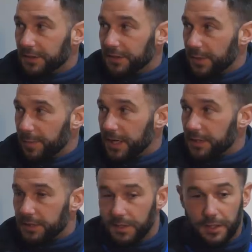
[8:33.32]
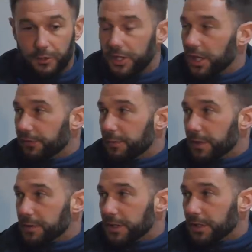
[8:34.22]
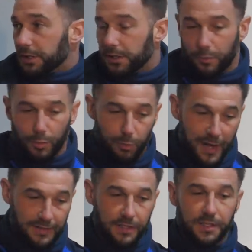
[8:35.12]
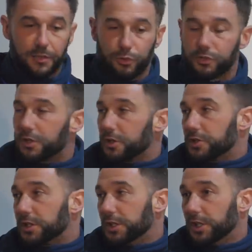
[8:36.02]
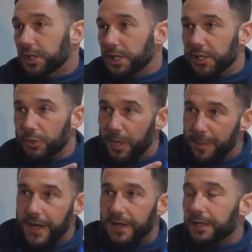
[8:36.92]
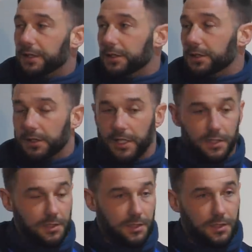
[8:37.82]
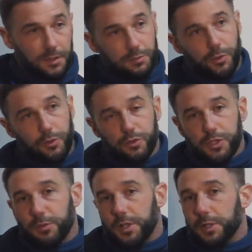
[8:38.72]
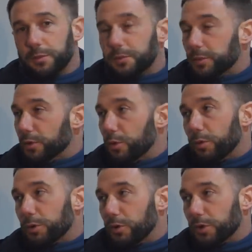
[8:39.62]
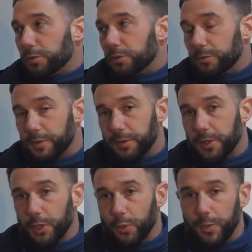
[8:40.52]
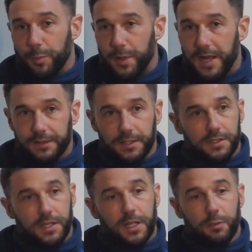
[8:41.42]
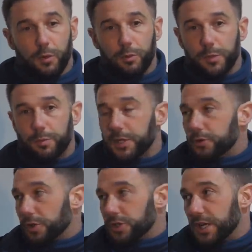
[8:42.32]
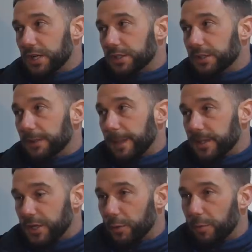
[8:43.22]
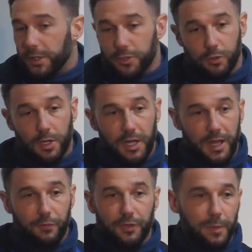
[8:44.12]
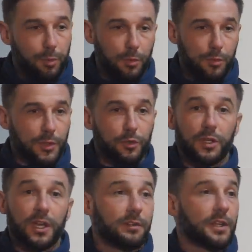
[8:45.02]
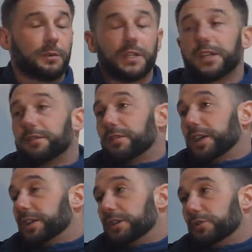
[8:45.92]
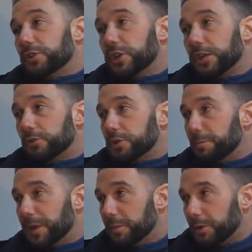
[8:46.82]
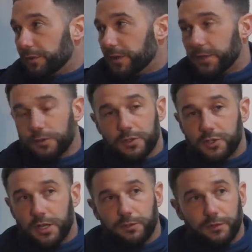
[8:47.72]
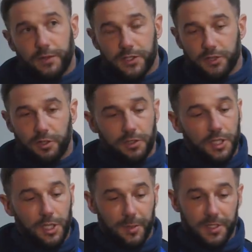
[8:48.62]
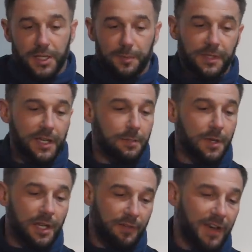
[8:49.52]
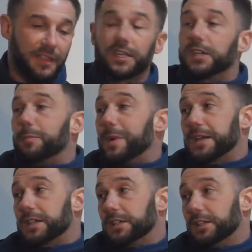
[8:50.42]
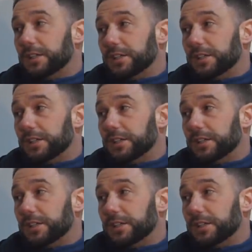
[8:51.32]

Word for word: You need to pass. I couldn't care if you make a mistake. We'll practice it Tuesday, Thursday, and you'll get better at it. And without sounding like we, we know what we're talking about, but we practice uh, what we preach on a Saturday. Mm. That's how we play. So I've got no problems with Doogie every now and again flicking it down the channel because it might be on to flick it down the channel for faster on. But at the same time, if I think you can pass it,